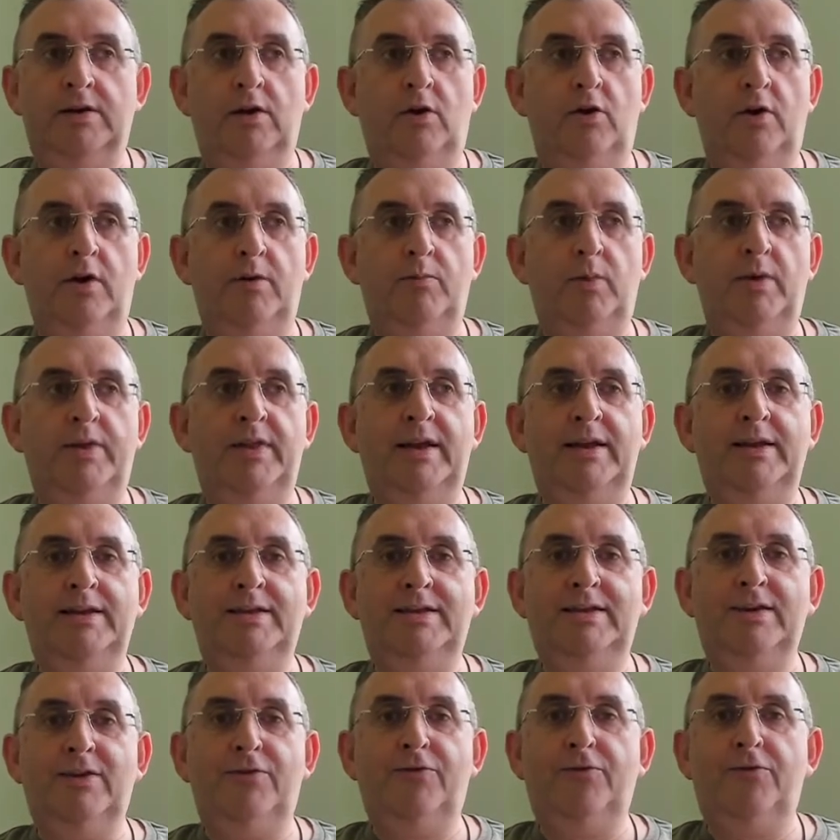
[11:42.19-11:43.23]
or within
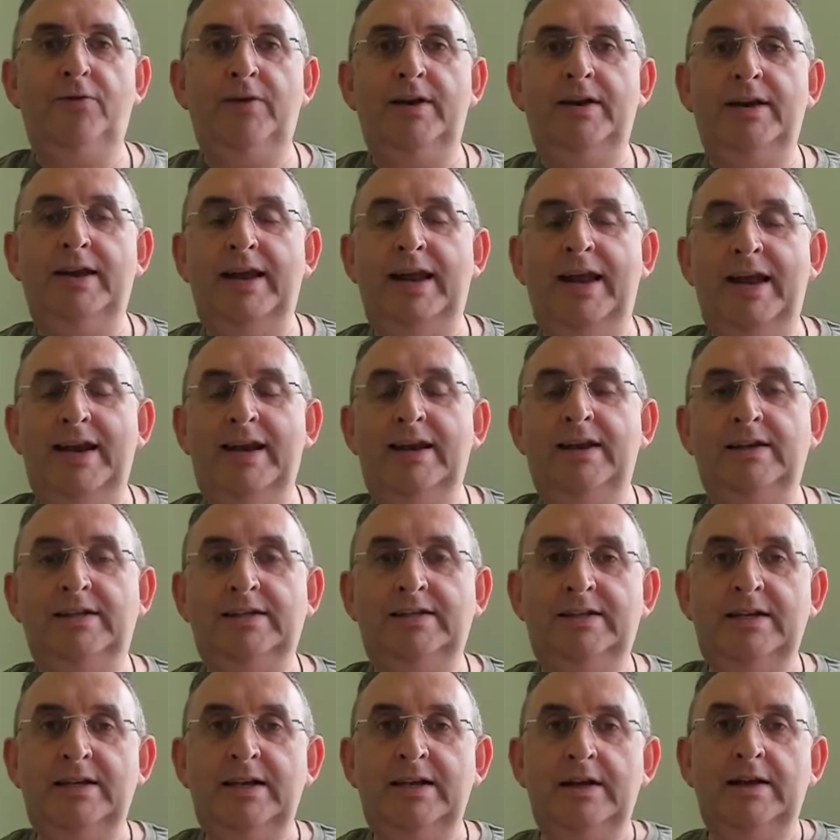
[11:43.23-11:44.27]
different
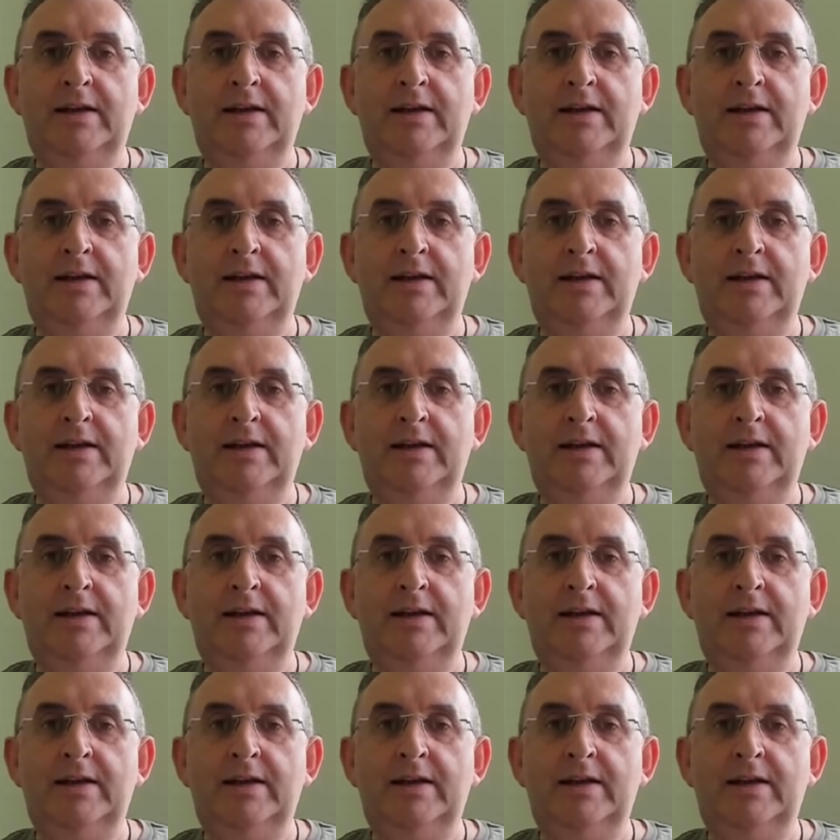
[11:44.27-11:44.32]
areas